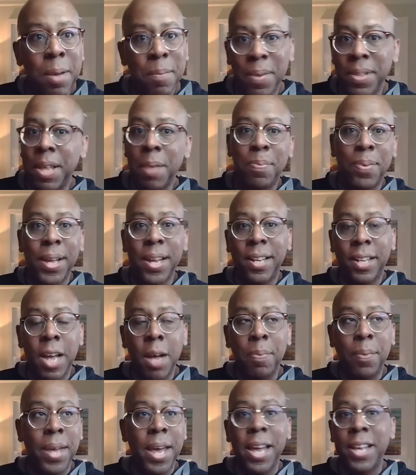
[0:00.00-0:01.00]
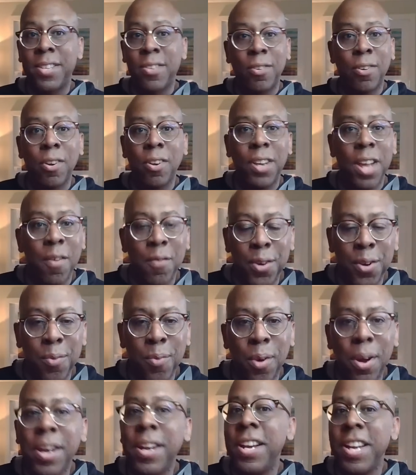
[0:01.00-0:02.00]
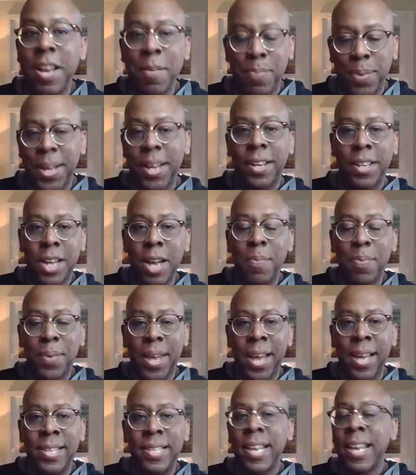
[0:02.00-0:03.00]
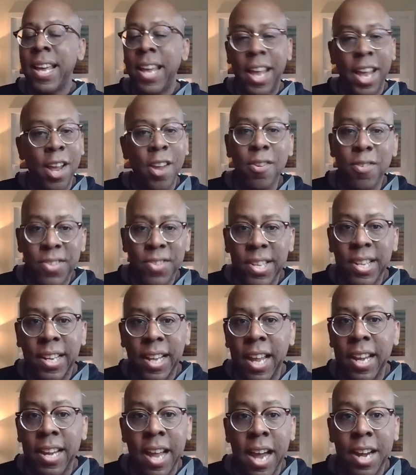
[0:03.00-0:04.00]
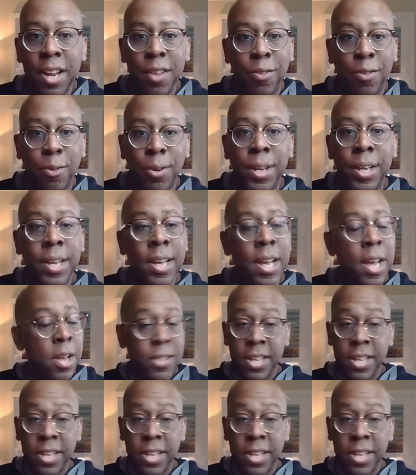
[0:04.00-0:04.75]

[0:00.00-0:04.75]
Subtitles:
but they played cupcakes, or they're 11-1 and they played cupcakes. And here you're sitting at 9-3.